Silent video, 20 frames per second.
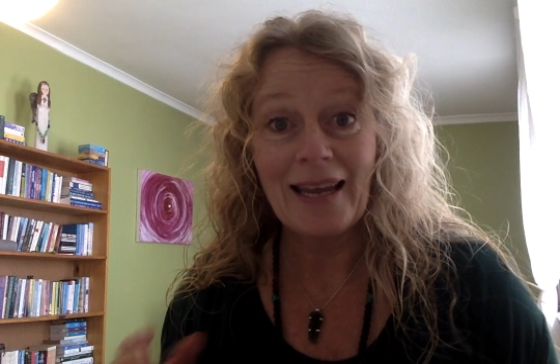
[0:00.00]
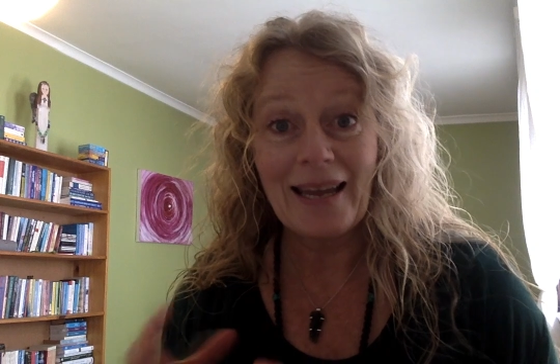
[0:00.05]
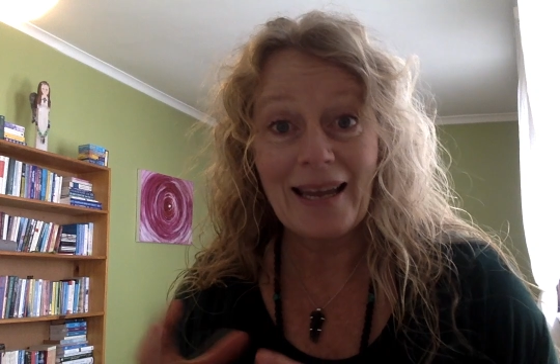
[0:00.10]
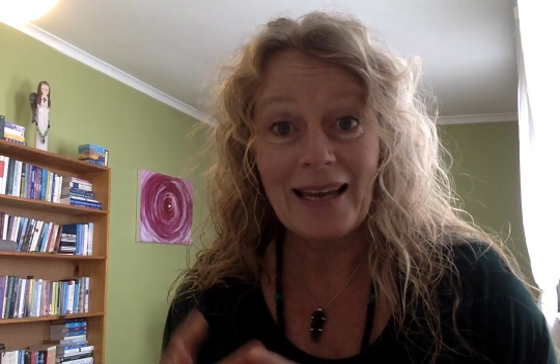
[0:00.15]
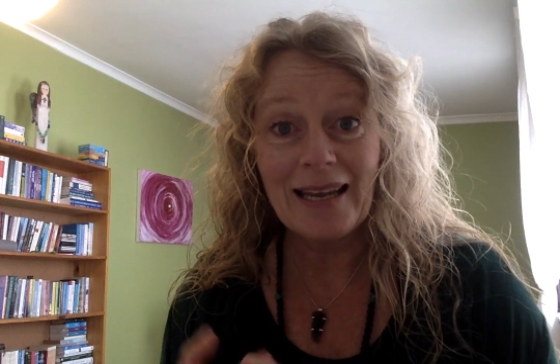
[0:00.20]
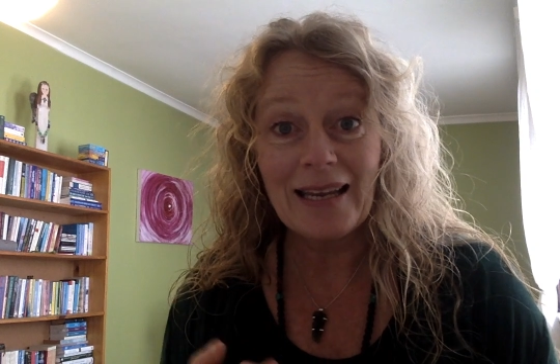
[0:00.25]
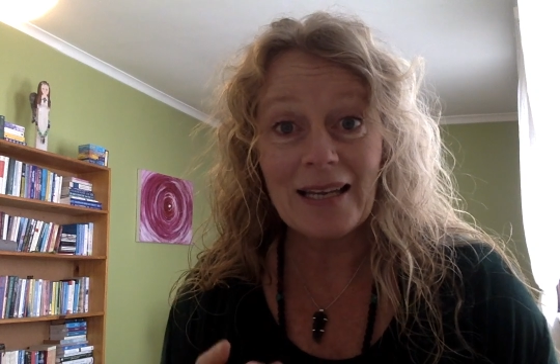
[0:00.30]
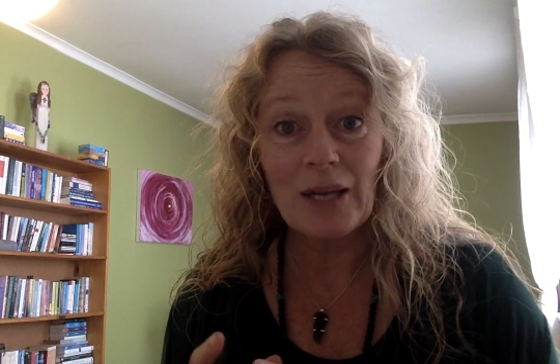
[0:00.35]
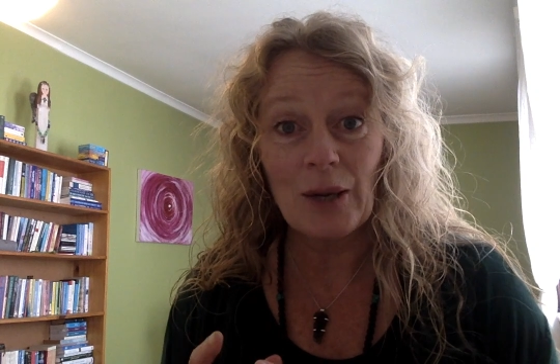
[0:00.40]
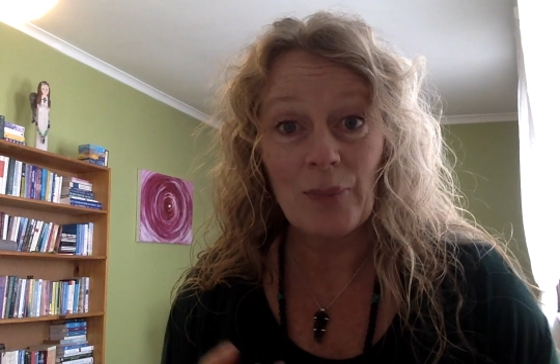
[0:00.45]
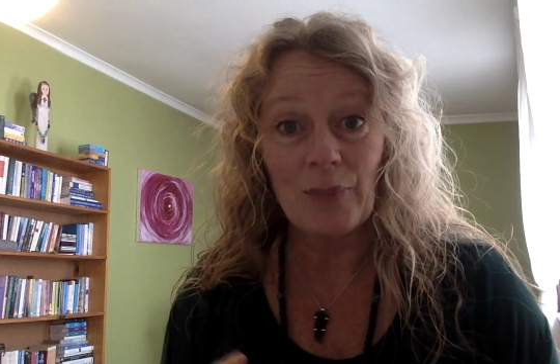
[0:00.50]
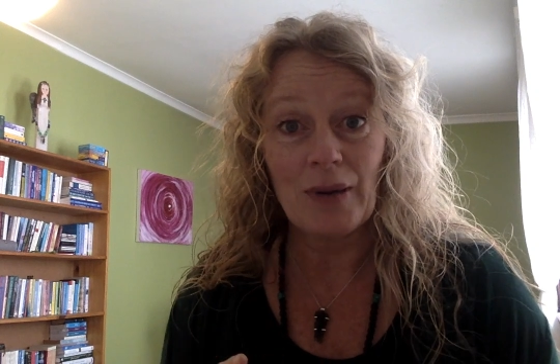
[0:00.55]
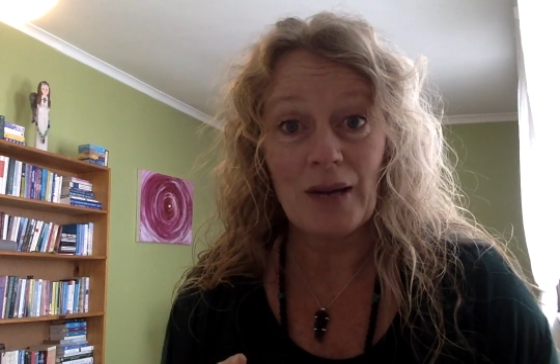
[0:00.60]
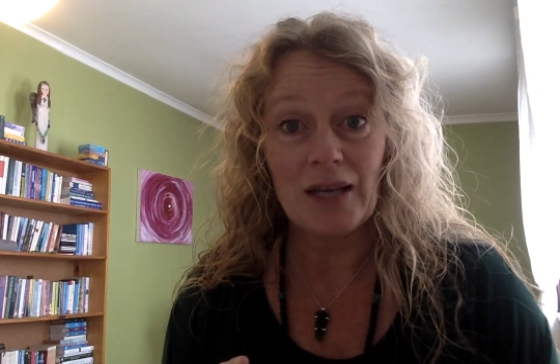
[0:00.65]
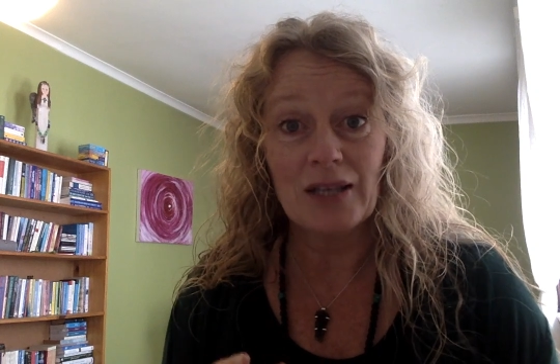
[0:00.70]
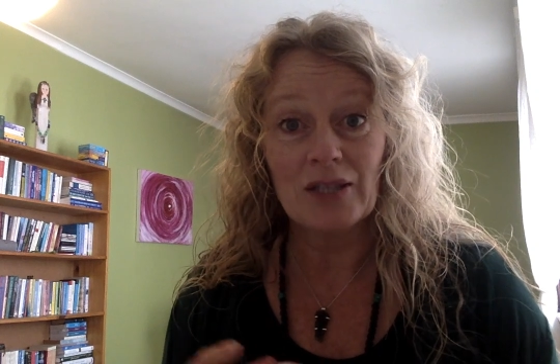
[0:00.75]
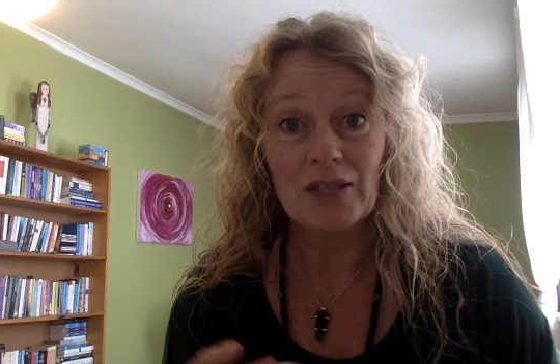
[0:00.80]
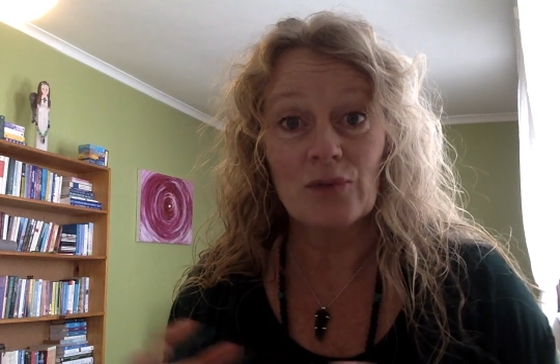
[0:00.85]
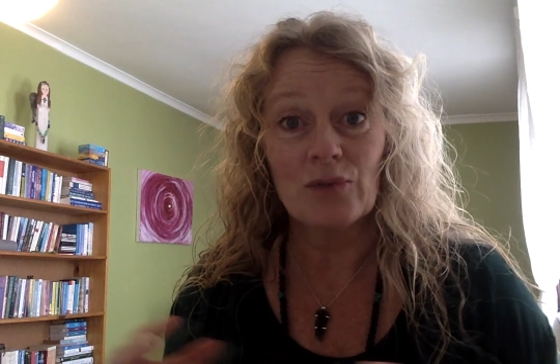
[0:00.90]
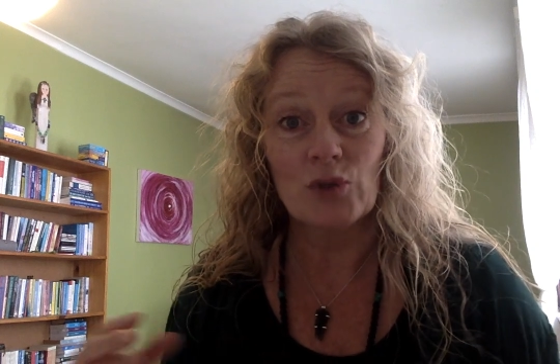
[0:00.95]
in a
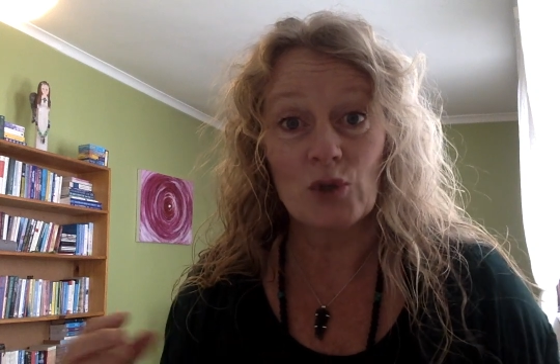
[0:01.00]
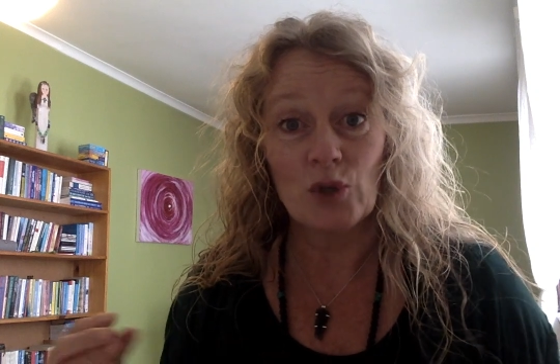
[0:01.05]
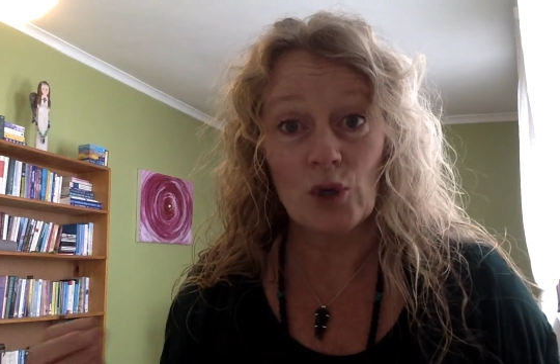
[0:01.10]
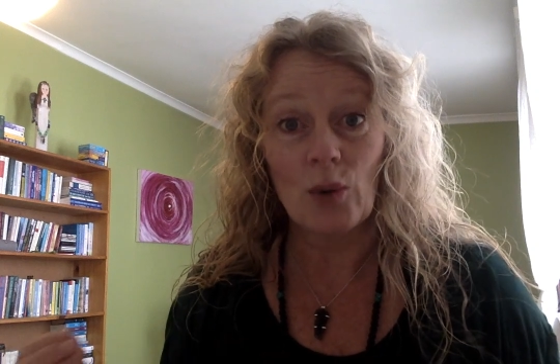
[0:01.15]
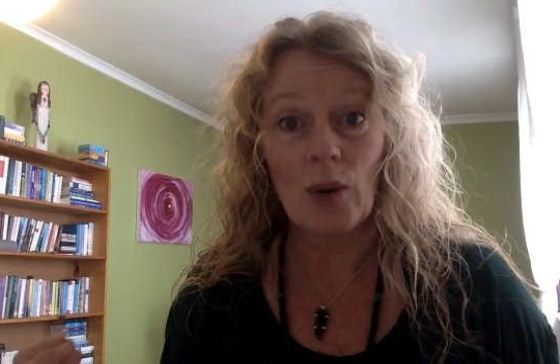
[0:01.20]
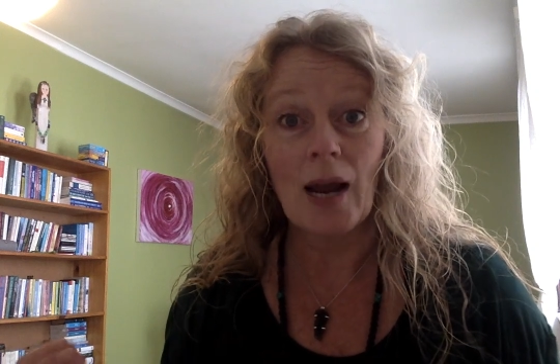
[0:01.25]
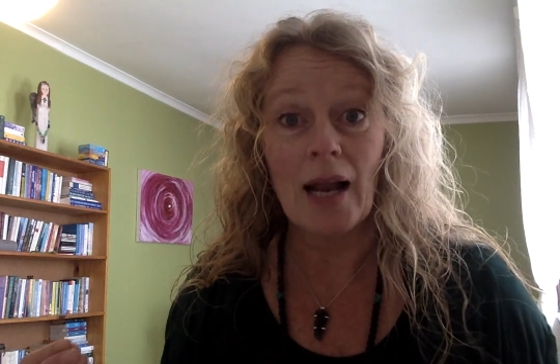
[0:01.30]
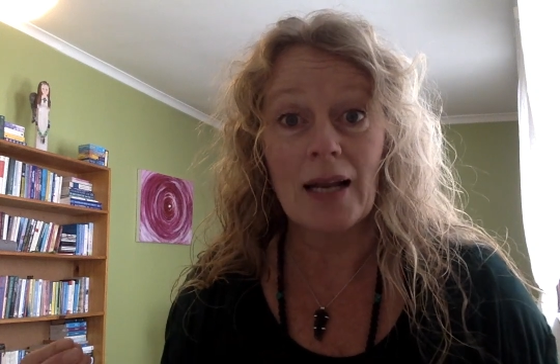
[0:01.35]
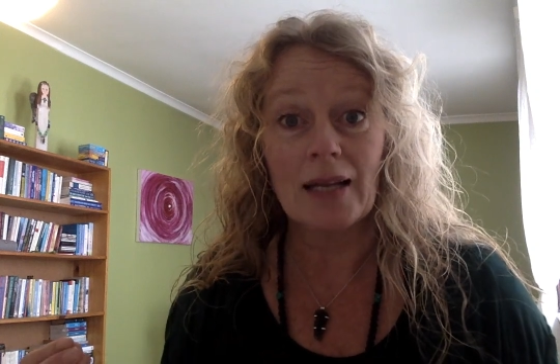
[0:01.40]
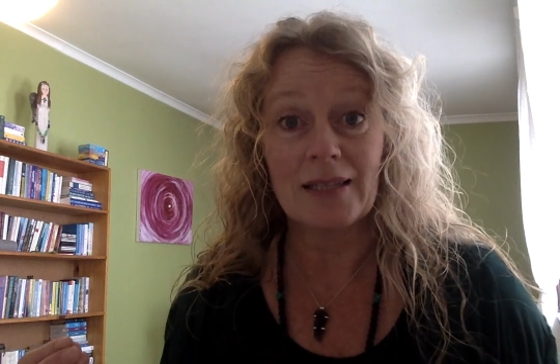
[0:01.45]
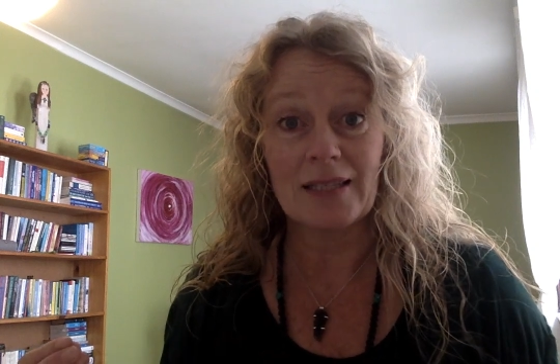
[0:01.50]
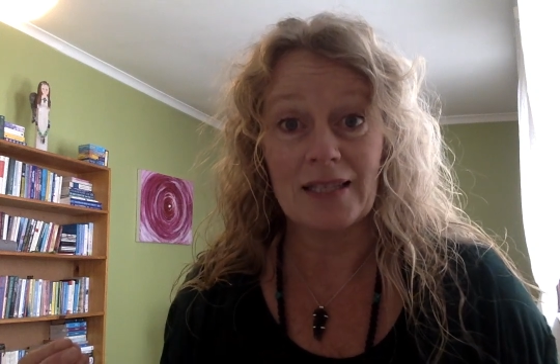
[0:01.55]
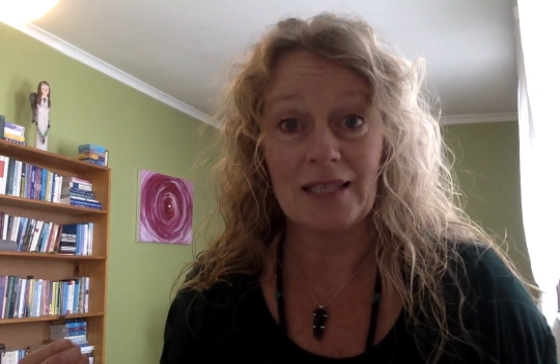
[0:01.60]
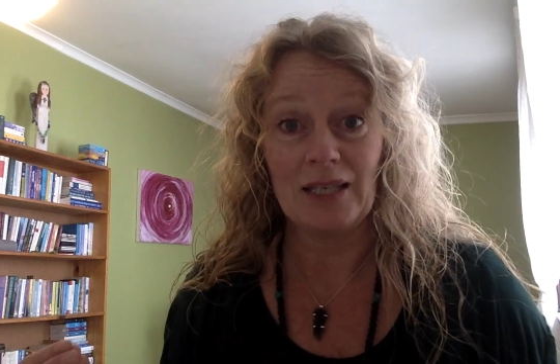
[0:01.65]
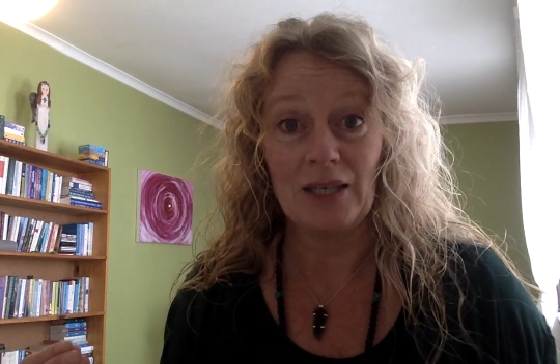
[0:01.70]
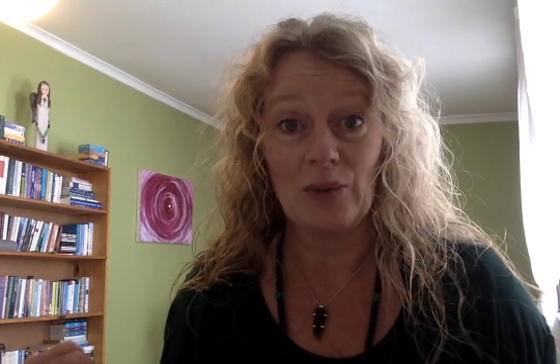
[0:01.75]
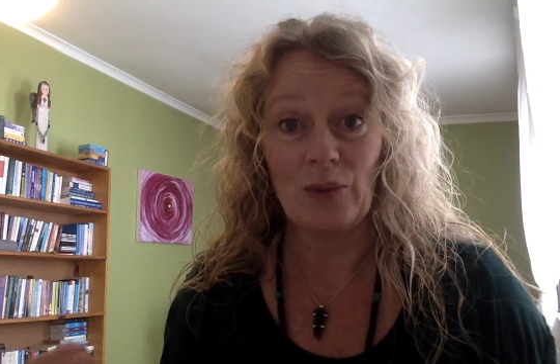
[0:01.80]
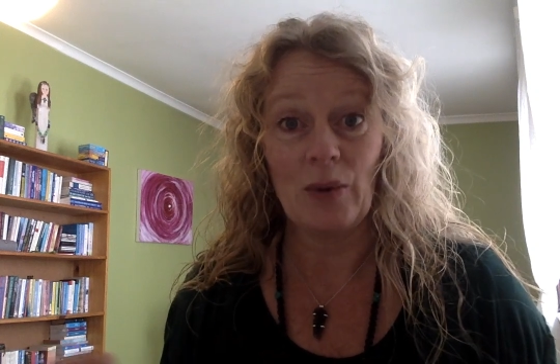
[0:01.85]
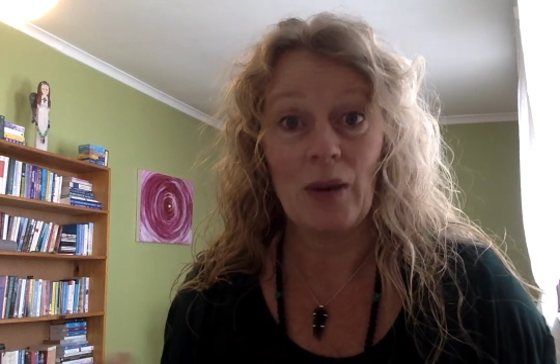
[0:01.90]
place of duality